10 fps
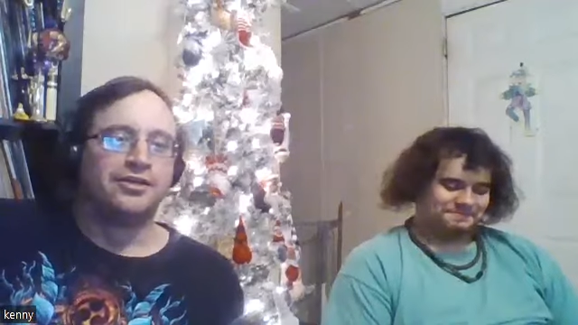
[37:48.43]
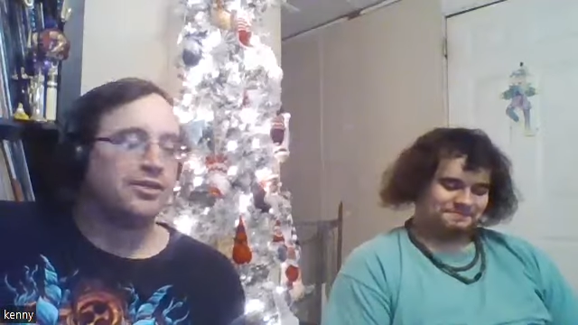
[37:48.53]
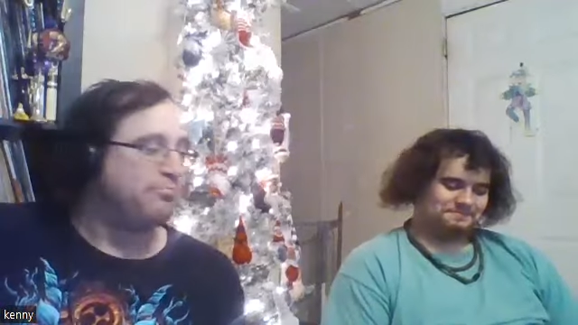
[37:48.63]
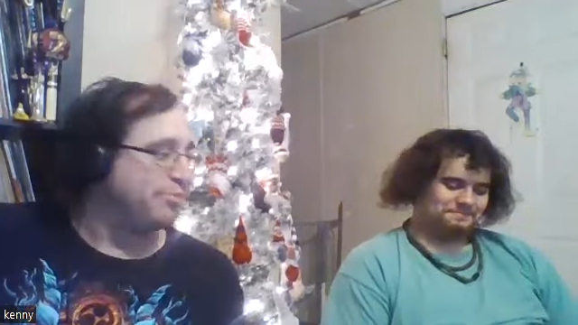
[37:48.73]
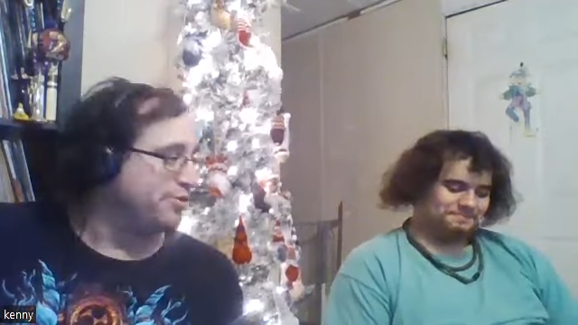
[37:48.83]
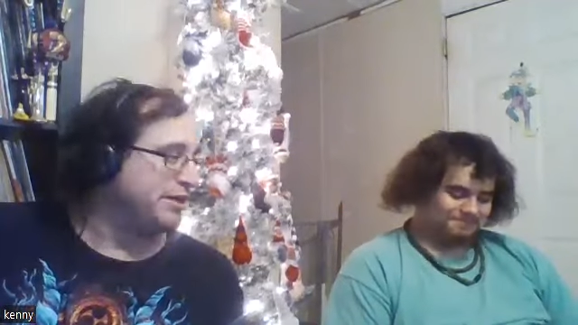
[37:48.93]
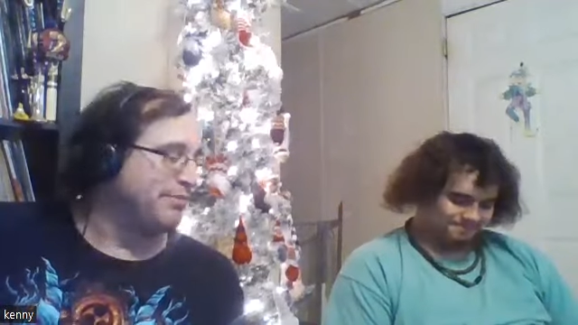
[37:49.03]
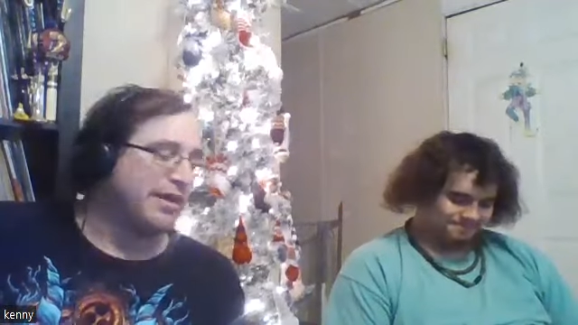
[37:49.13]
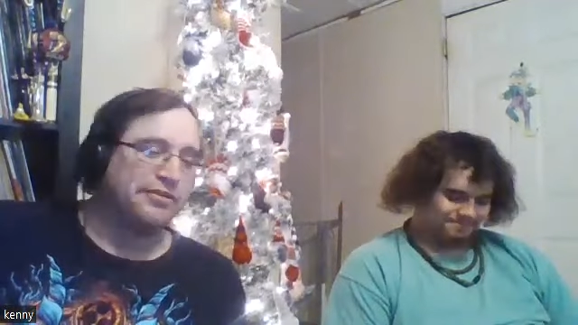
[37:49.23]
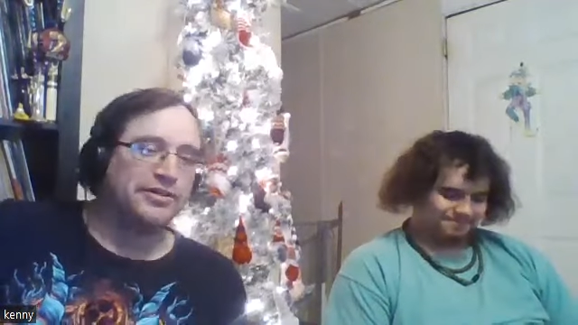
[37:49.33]
Speaker 1: the Booty
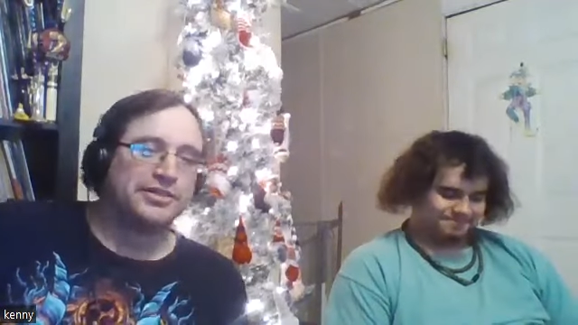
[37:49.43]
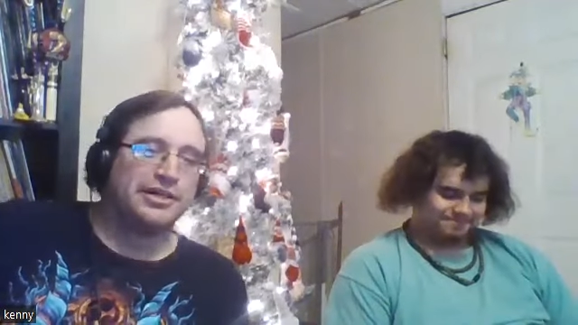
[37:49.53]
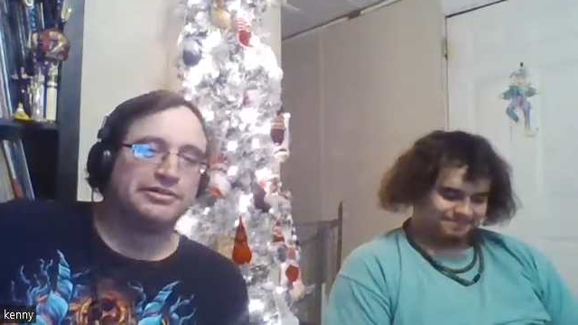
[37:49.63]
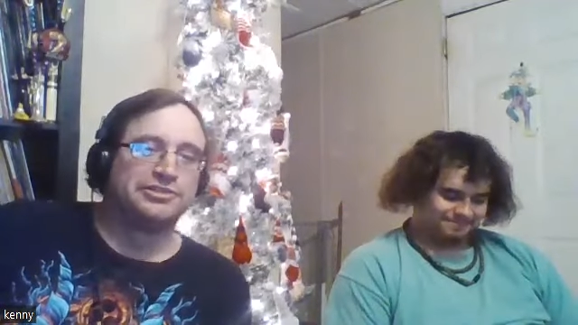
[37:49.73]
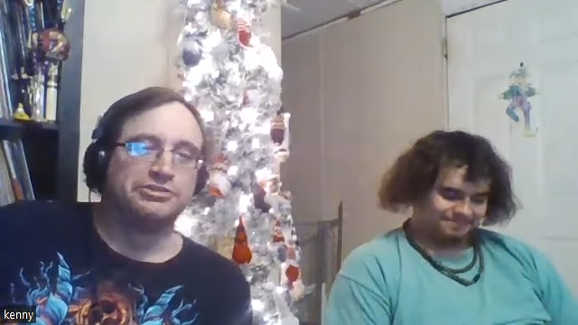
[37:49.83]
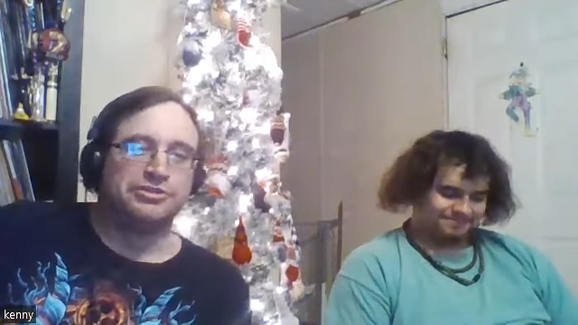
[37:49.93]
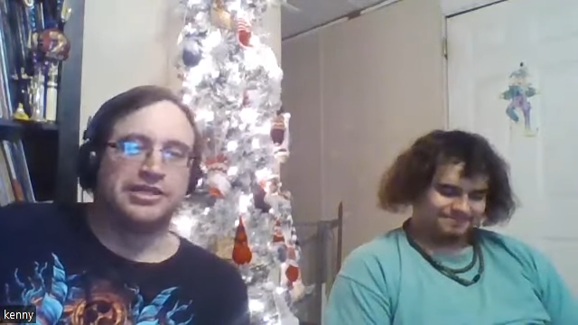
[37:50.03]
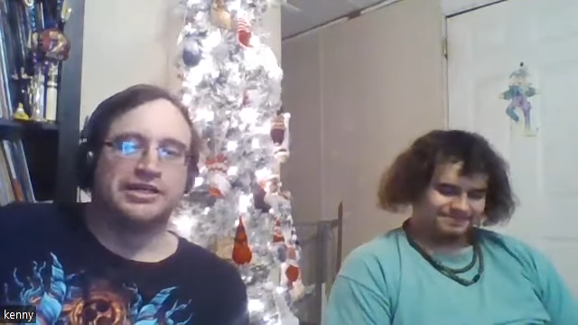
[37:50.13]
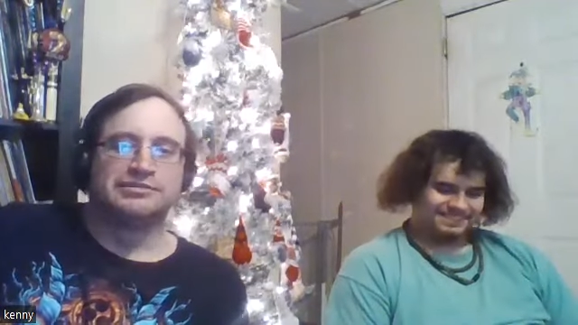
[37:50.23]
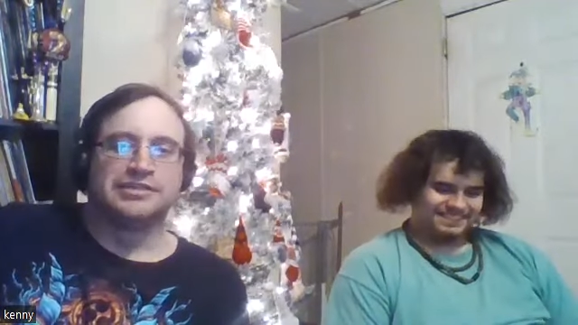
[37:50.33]
Brother calls you,
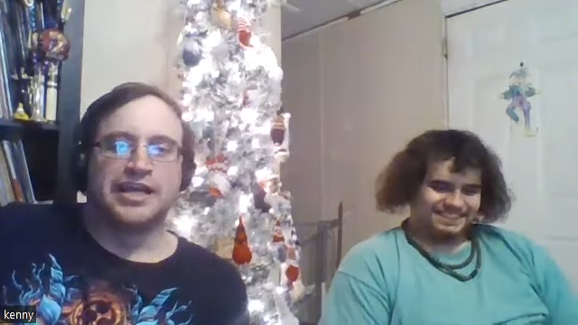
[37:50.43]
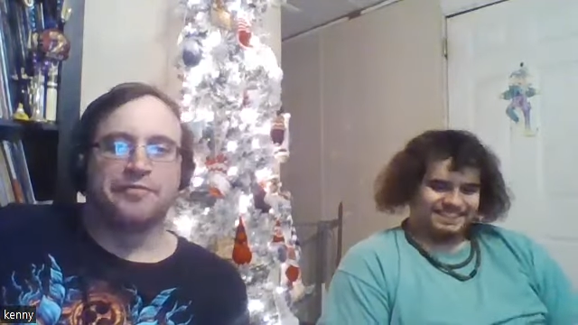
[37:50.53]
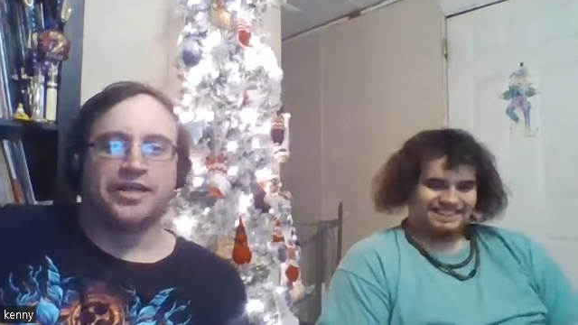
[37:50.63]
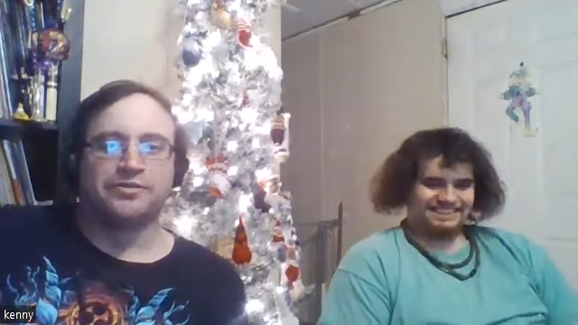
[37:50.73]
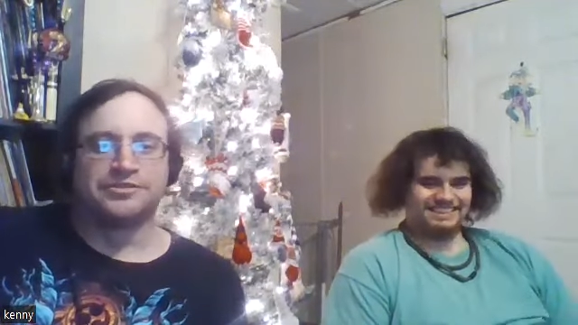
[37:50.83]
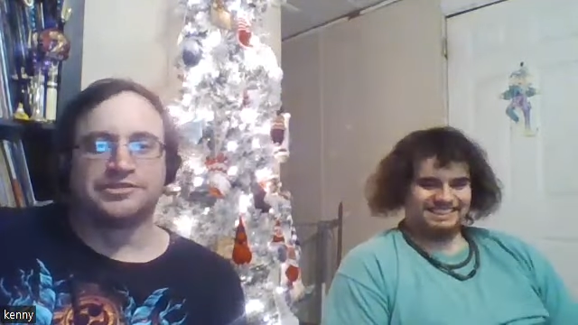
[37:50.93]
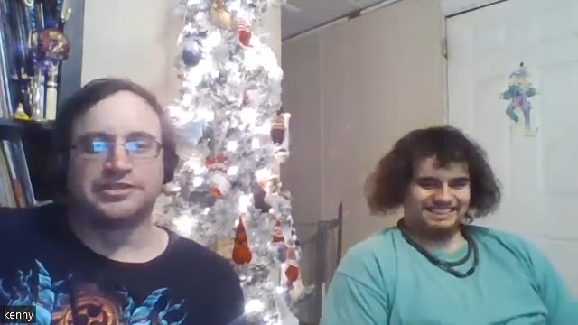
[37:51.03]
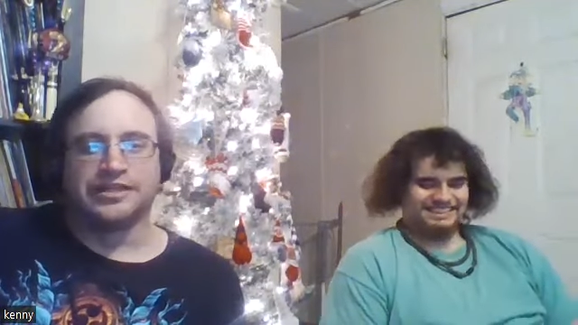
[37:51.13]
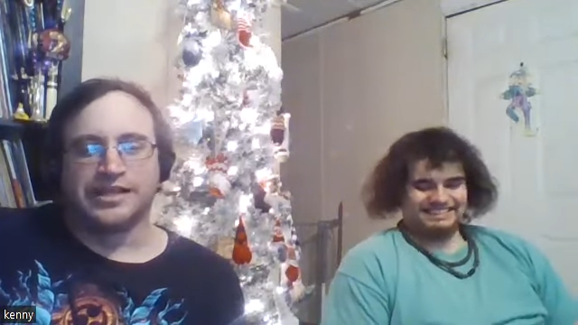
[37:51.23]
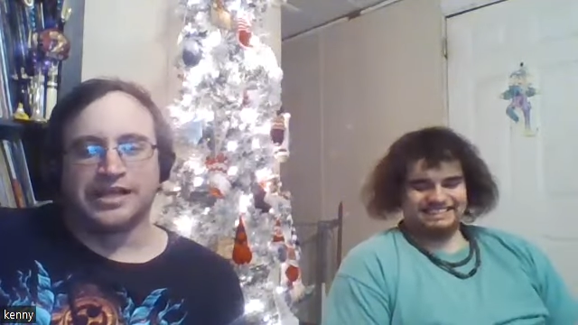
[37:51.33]
young Damian will
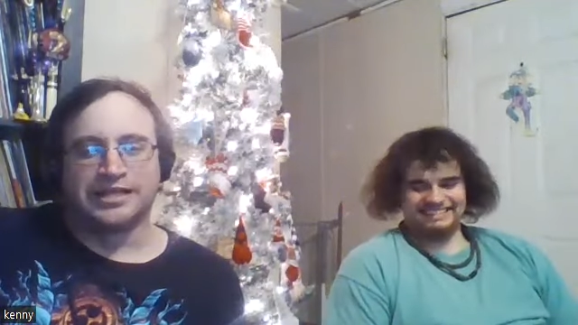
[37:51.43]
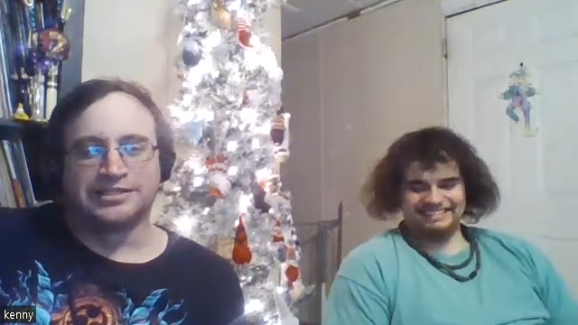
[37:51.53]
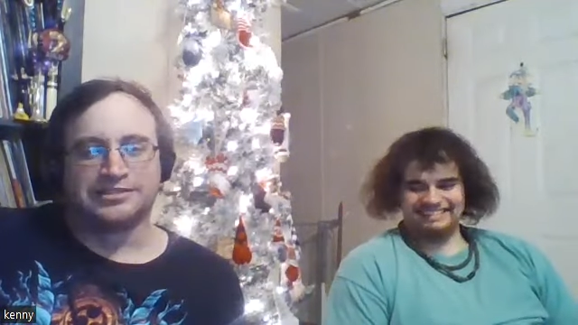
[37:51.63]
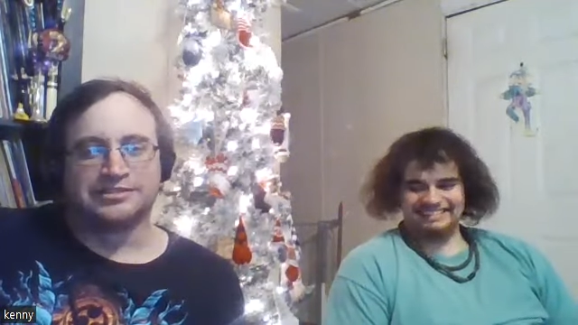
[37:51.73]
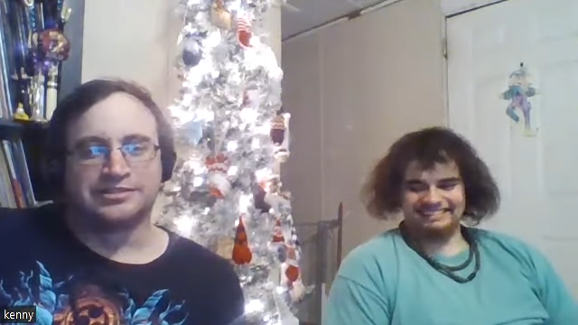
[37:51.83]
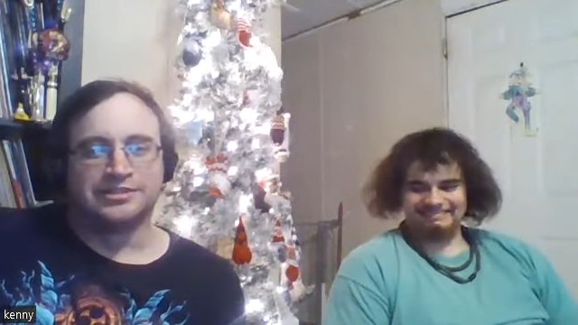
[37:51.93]
say, Yes,